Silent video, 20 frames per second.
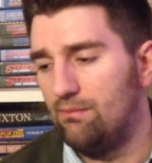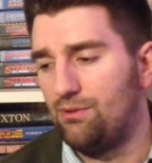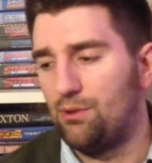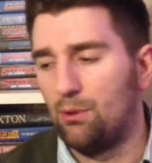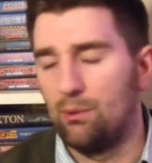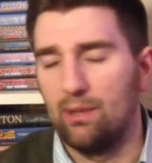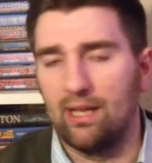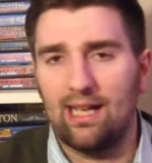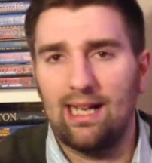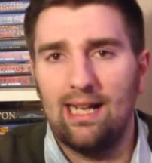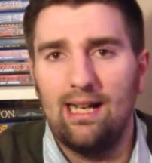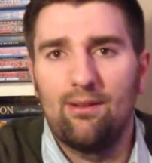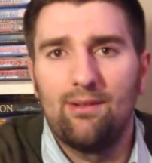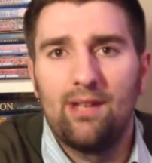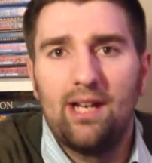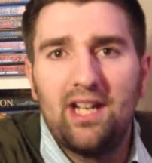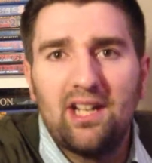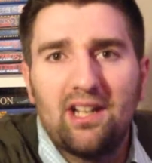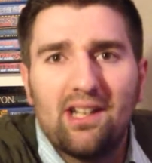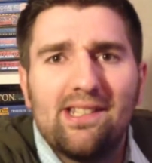Donkey the
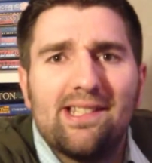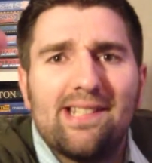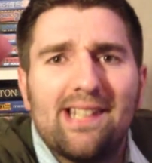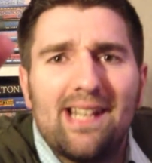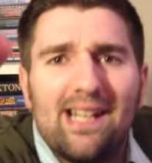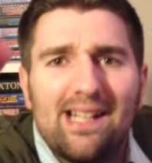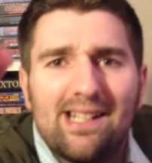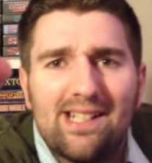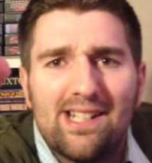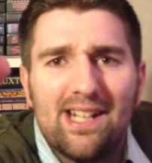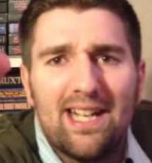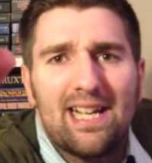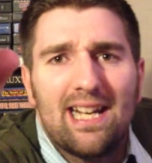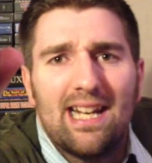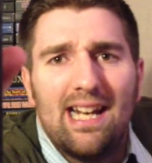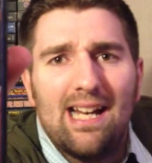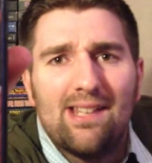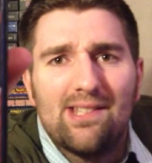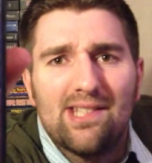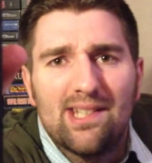Clown there, you can see is
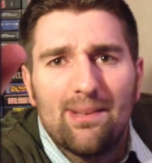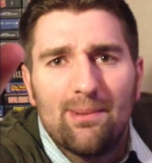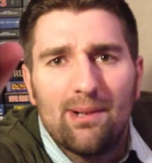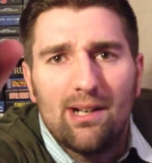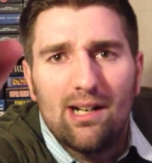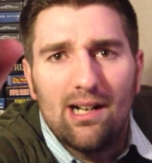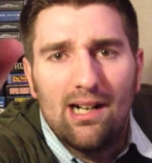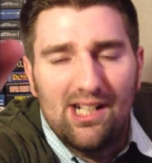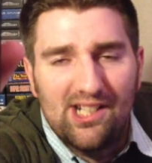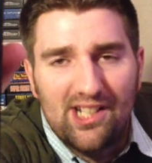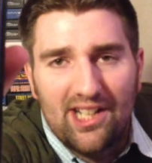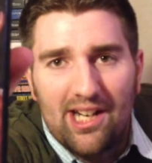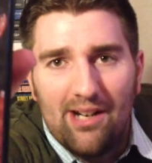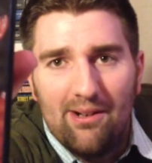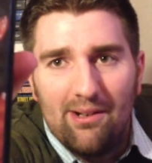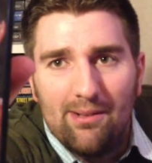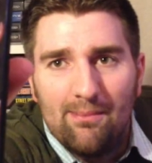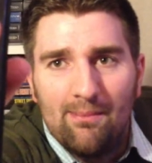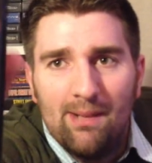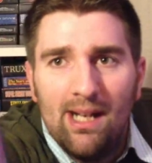shaking hands with someone and
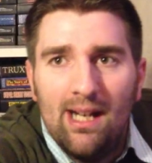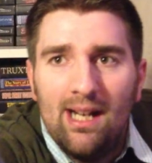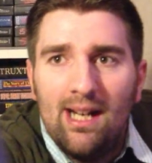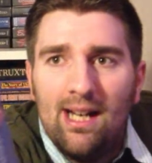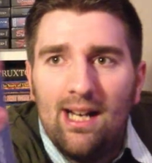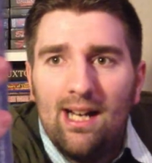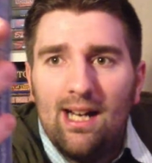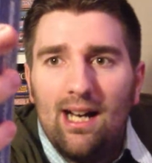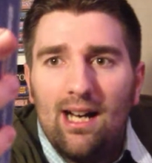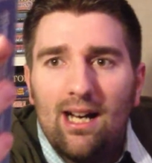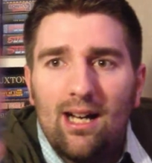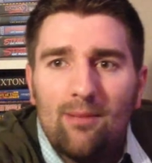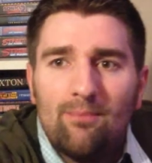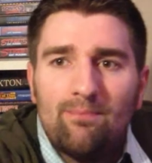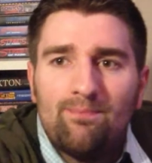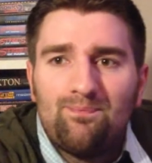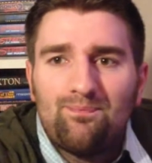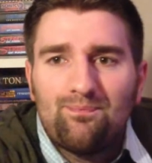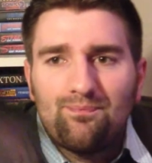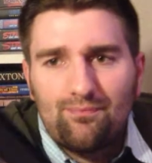electrocuting
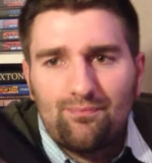them.